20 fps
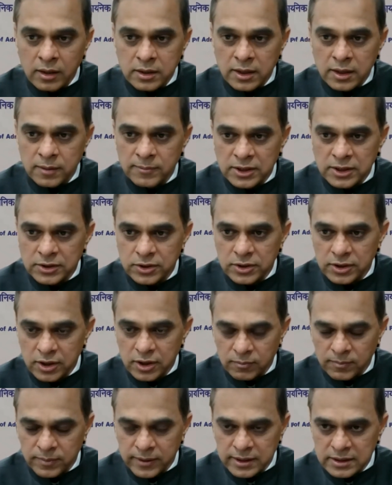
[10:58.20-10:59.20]
The Ministry
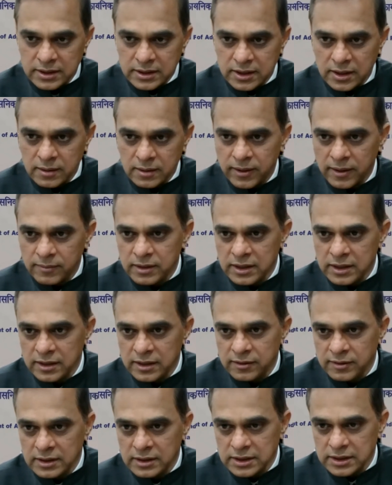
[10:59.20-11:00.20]
of Personnel, Public
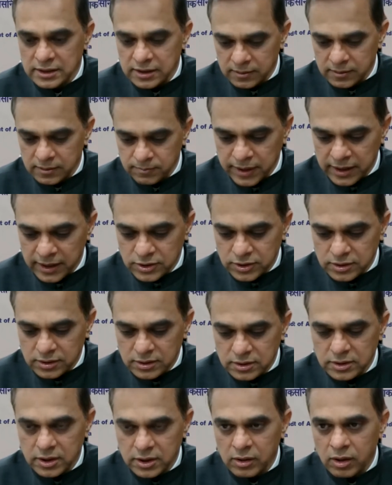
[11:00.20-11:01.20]
Grievances and
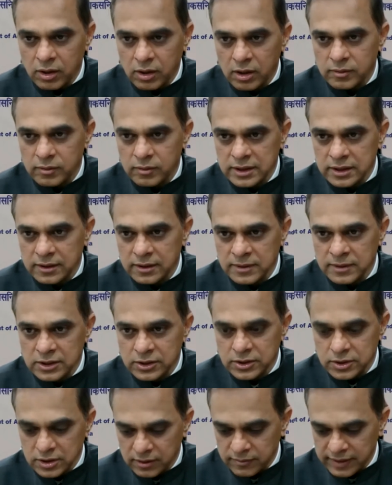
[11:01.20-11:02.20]
Pensions, along with the
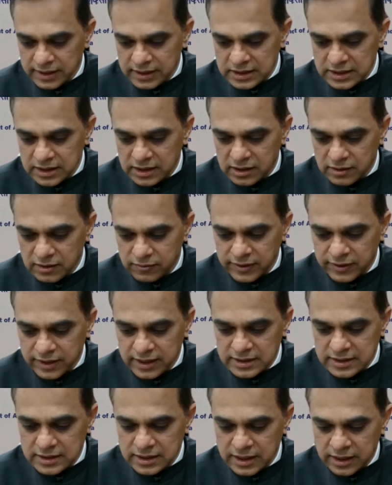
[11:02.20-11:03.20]
Ministry of External
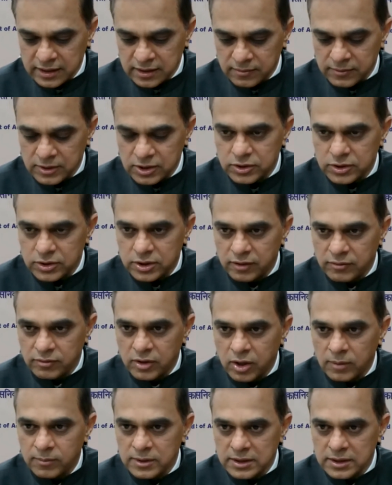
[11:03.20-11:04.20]
Affairs and the Ministry of
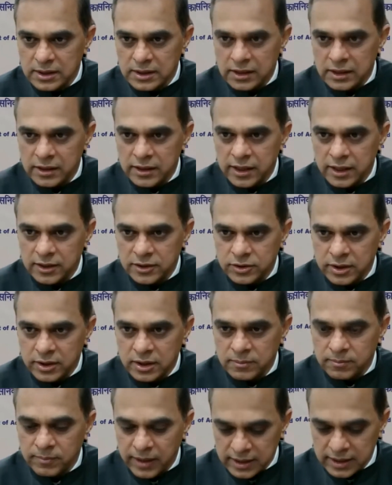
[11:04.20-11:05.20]
Commerce and Industry,
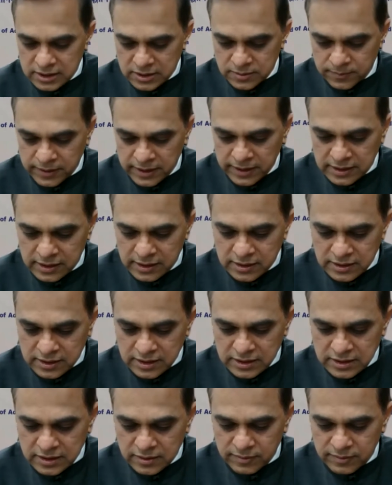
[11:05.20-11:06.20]
participated in
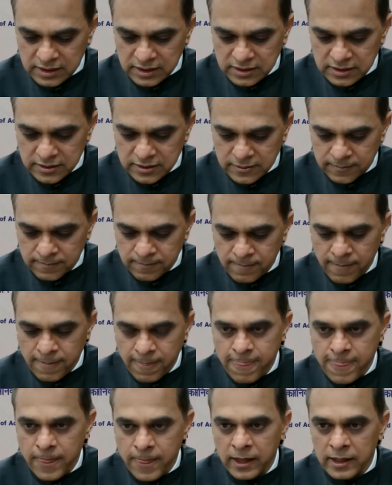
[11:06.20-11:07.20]
these events.
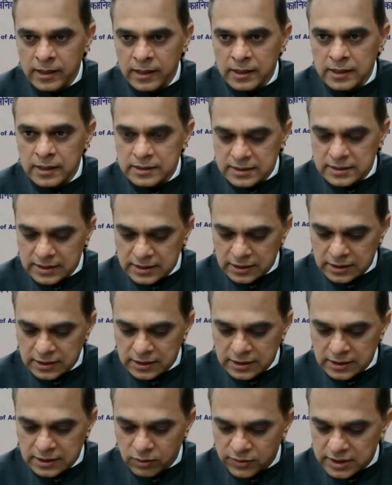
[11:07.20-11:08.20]
Senior
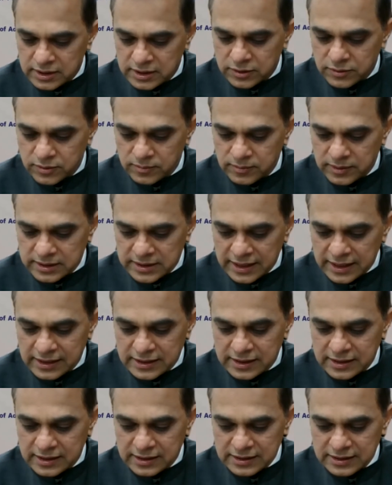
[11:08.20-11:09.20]
officials from the
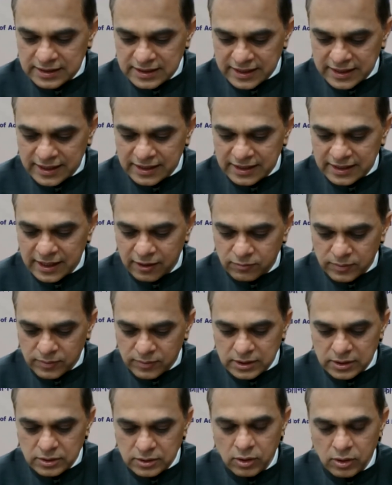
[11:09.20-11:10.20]
center and state
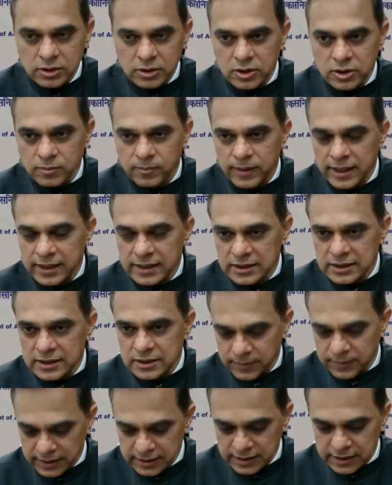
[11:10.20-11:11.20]
governments also
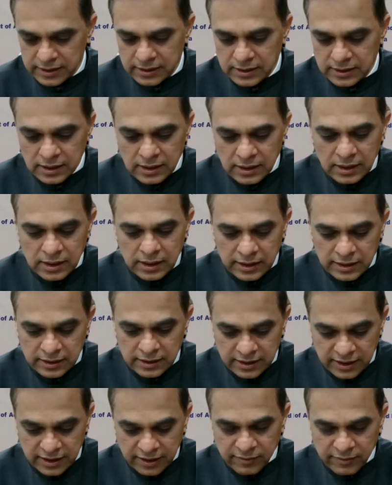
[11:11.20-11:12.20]
participated
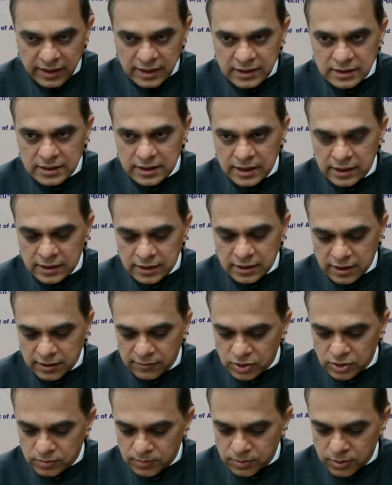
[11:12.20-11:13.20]
in the events and
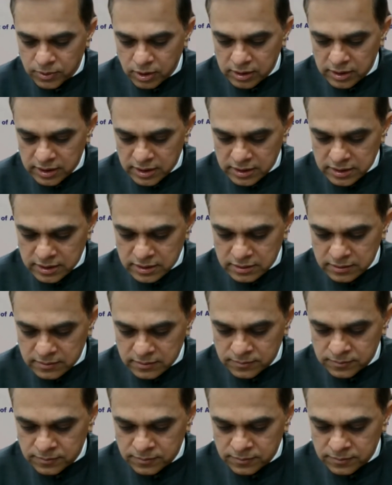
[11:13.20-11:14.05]
reviewed progress.